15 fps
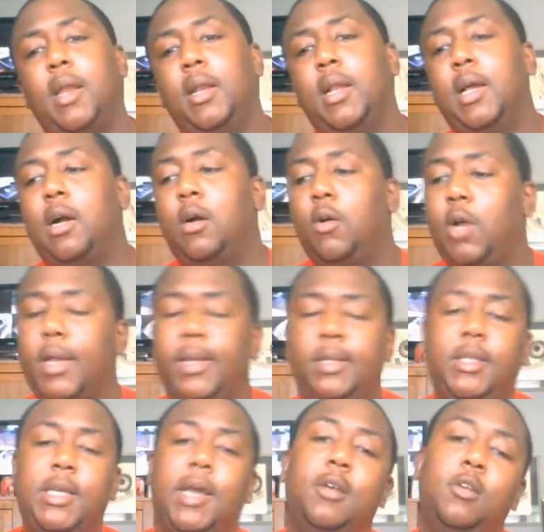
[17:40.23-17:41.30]
Okay, you
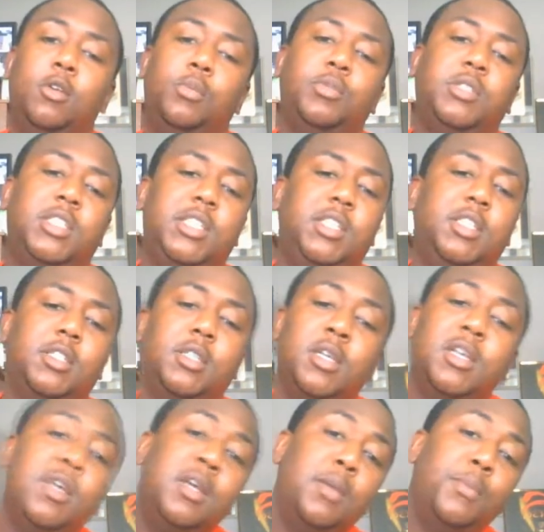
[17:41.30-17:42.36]
gotta do the procedures,
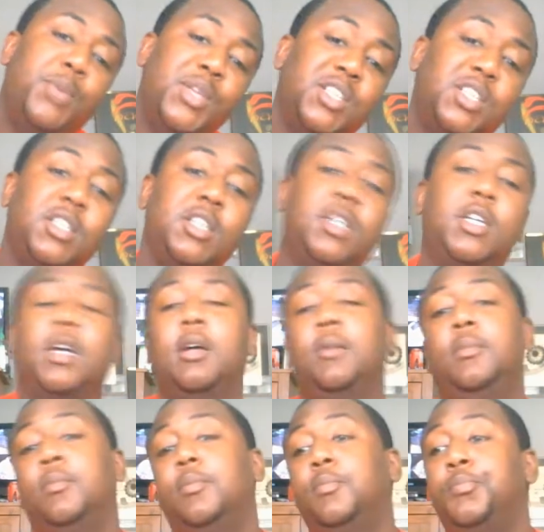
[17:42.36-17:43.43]
piss in the cup,
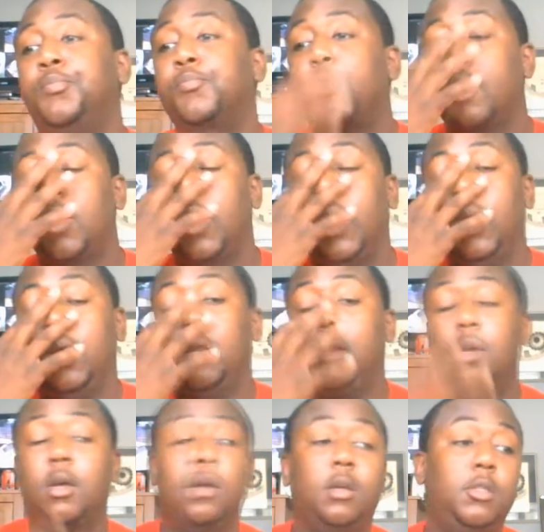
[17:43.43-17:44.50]
and
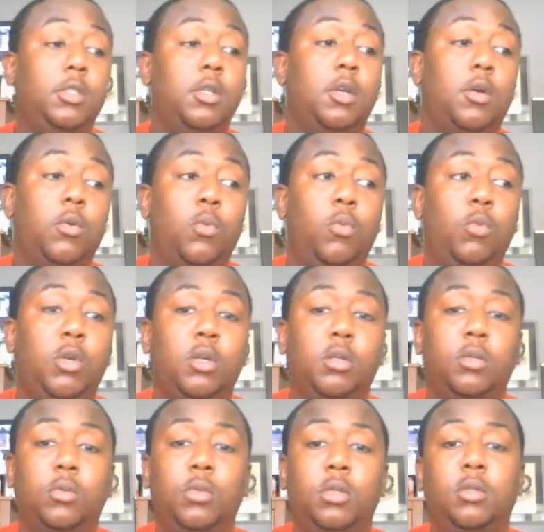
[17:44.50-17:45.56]

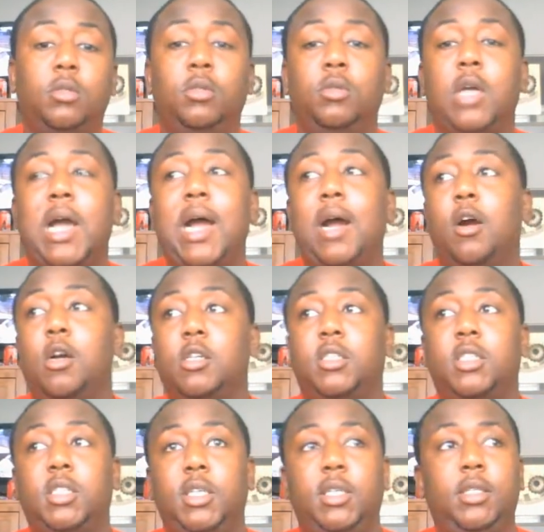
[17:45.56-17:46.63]
we'll do the
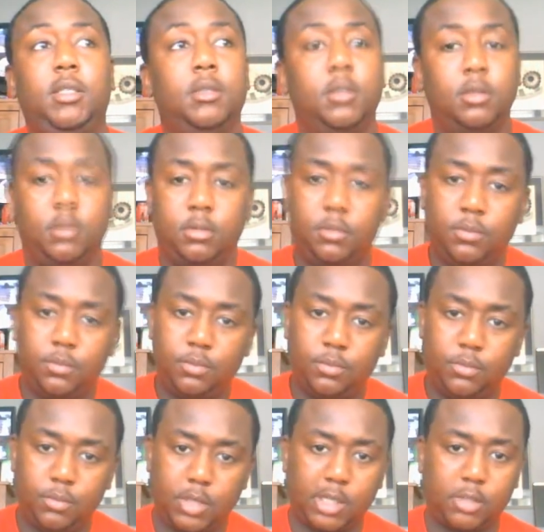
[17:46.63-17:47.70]
IRC
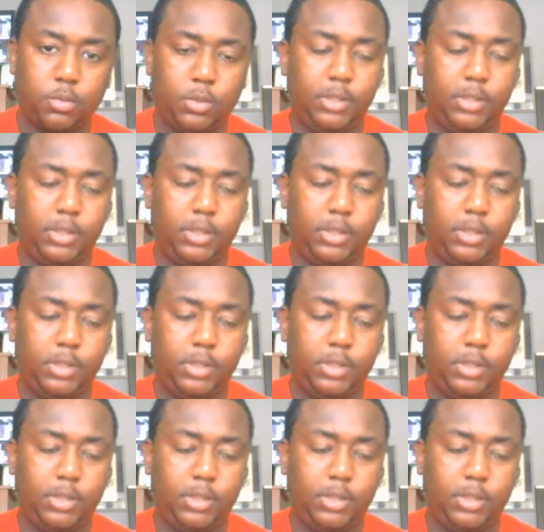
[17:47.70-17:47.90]
next week.